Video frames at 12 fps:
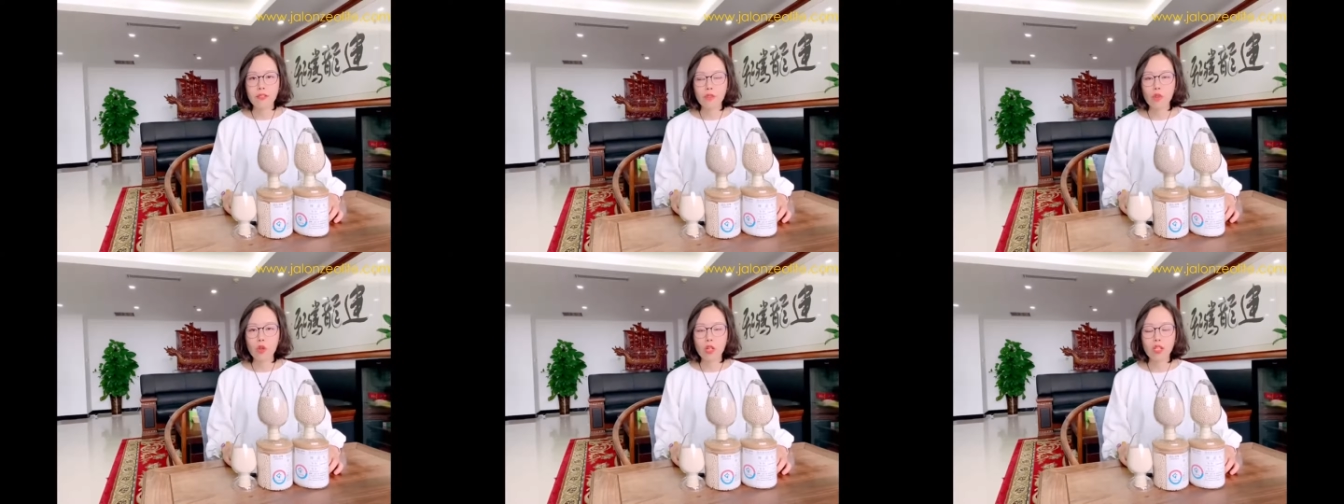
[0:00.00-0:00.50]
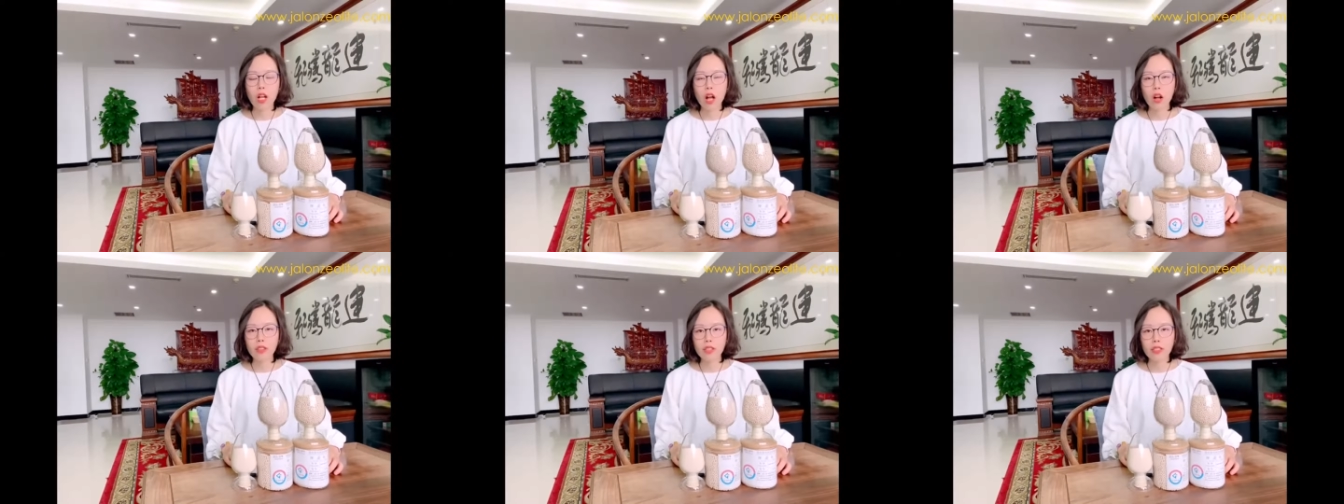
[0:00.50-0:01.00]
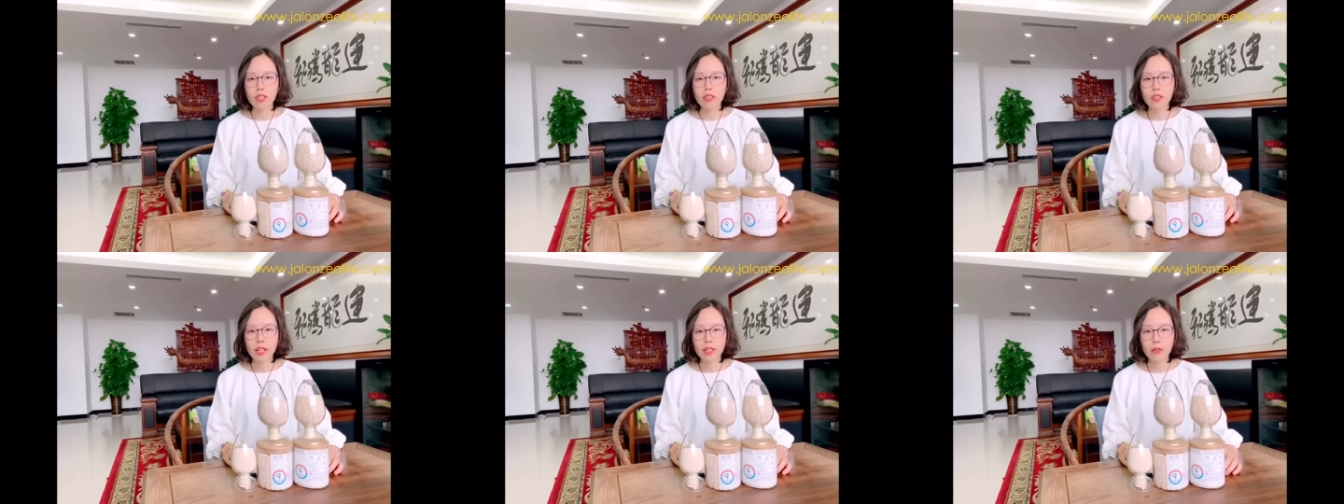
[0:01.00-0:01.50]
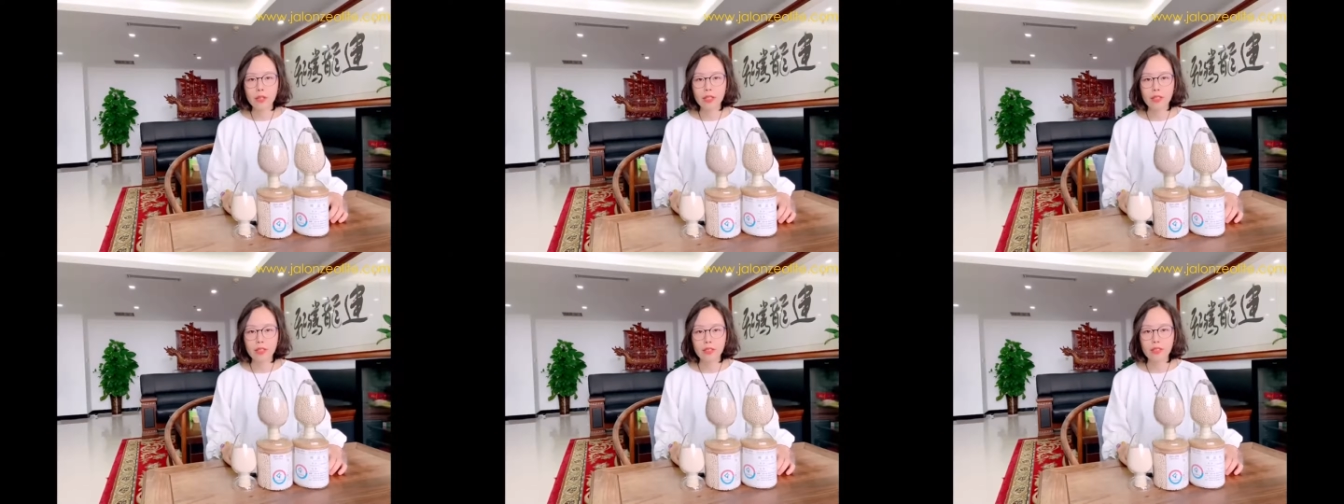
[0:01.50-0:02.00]
for the oxygen
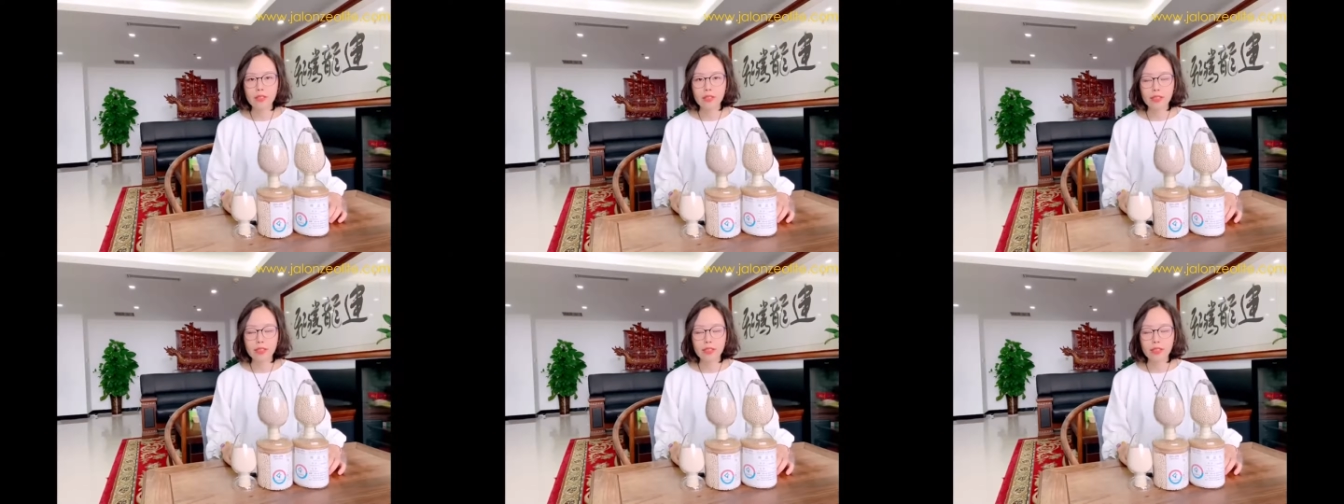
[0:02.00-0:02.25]
generator.